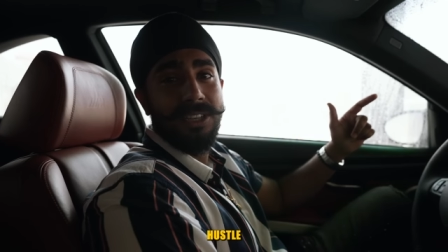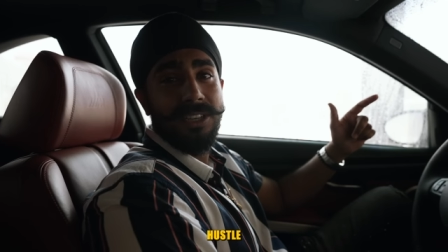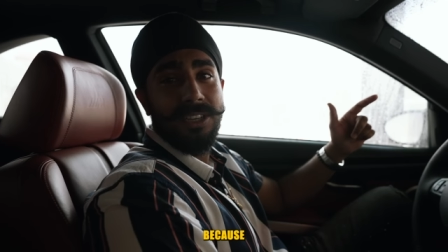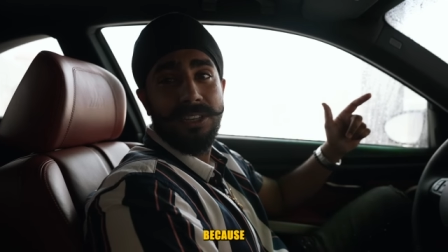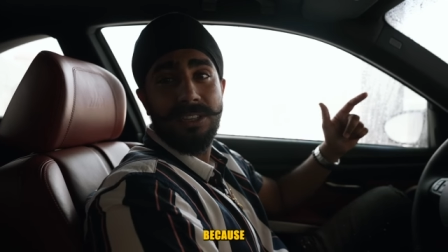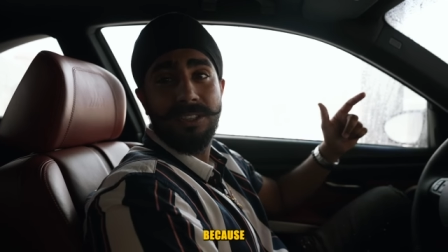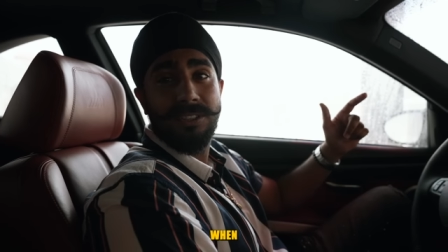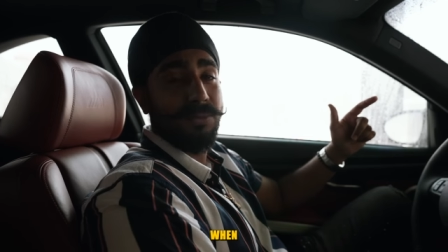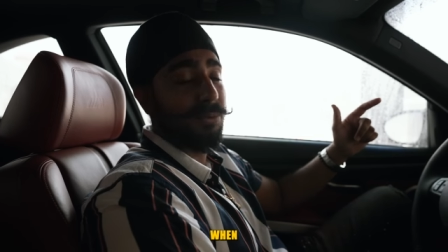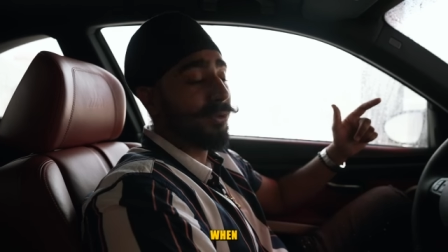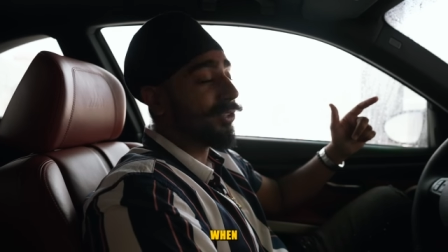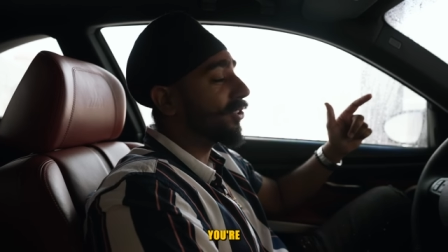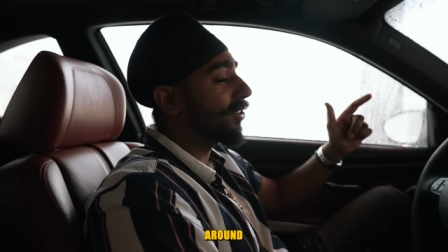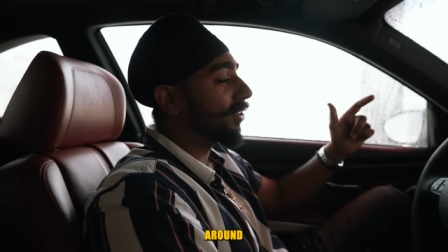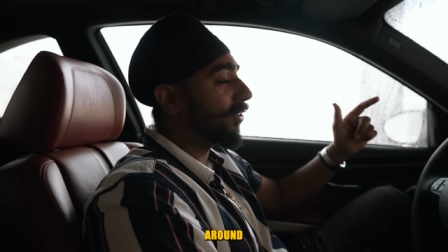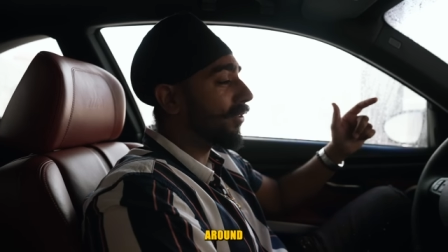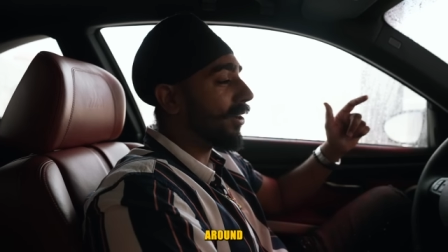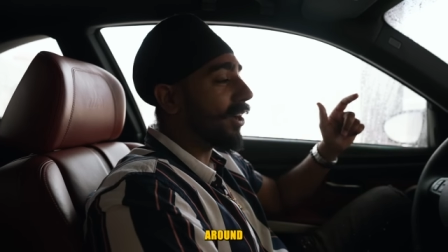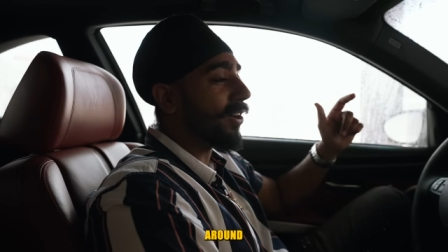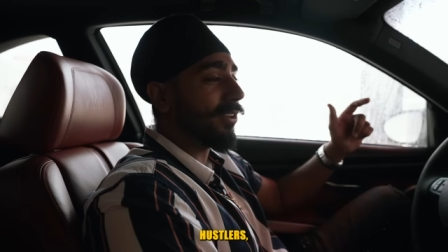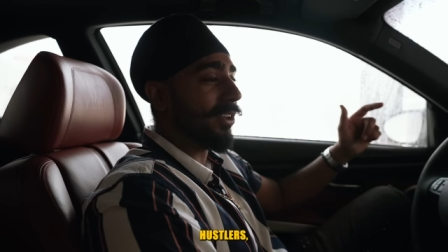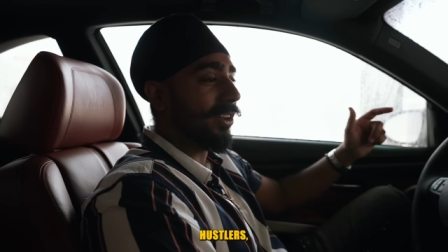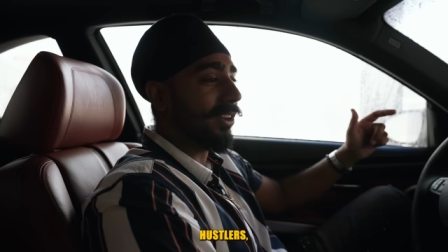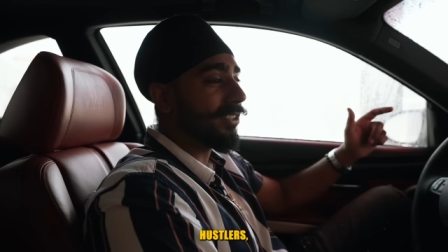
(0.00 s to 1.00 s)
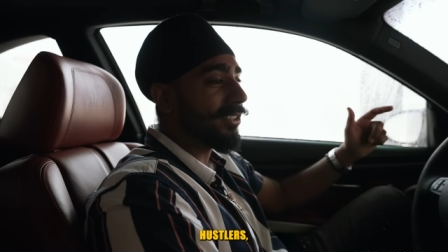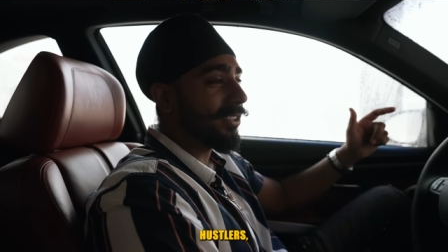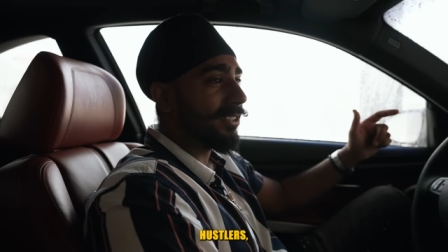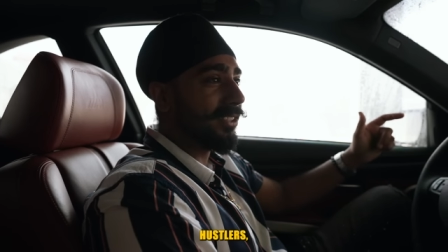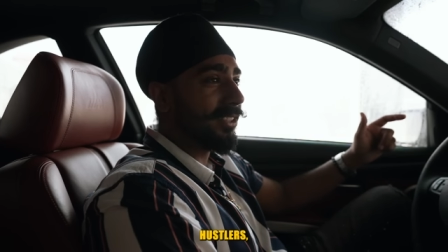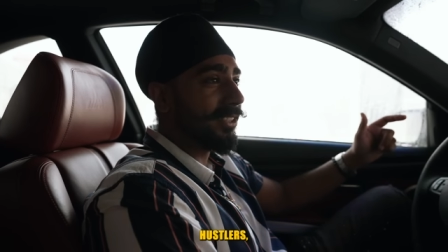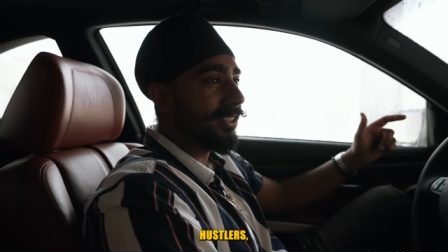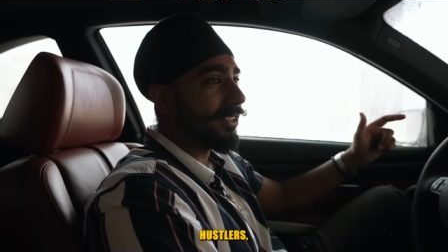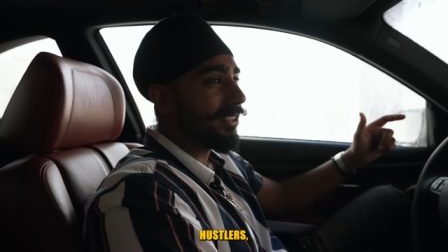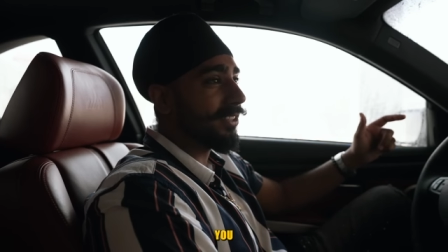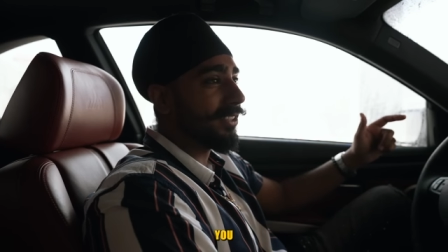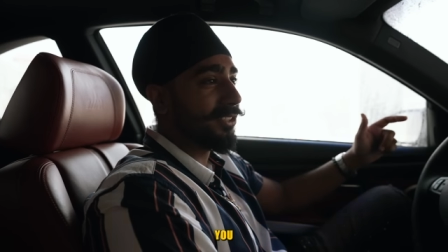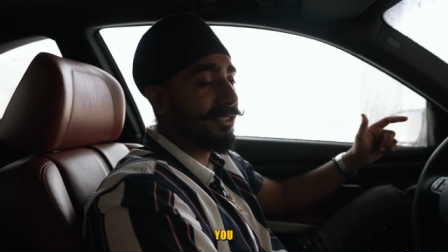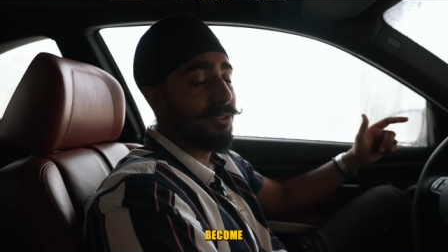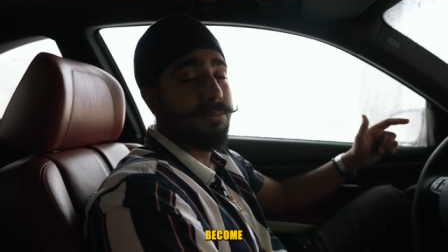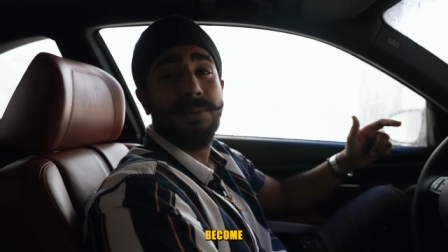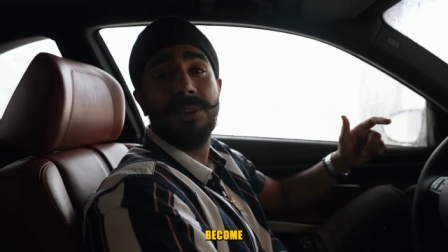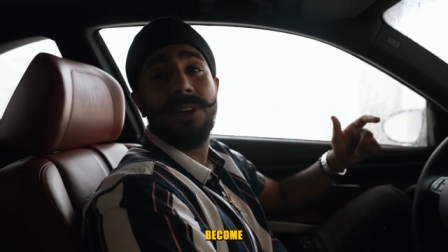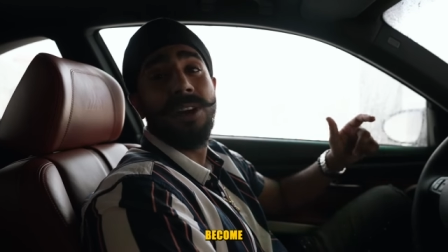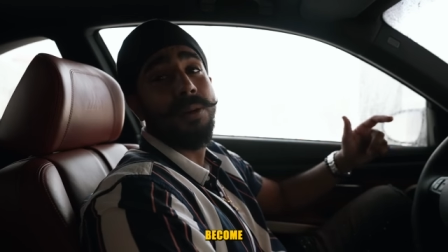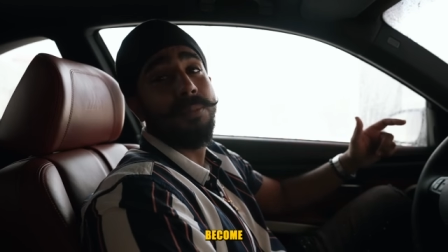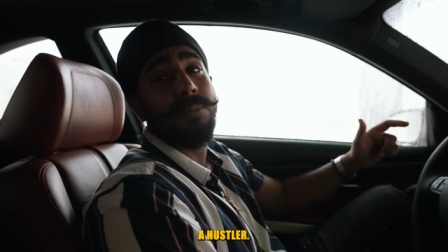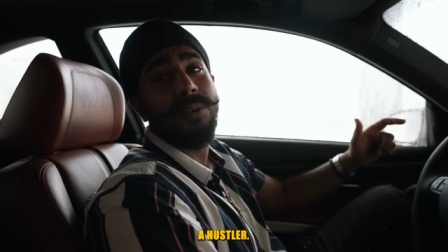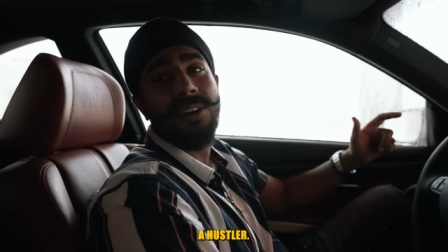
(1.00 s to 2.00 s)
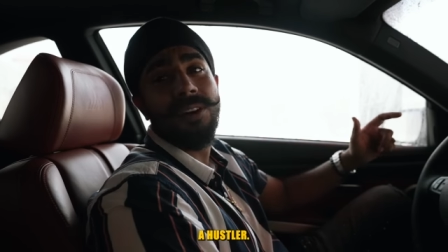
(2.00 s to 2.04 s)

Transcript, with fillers: Because when you're around hustlers, you become a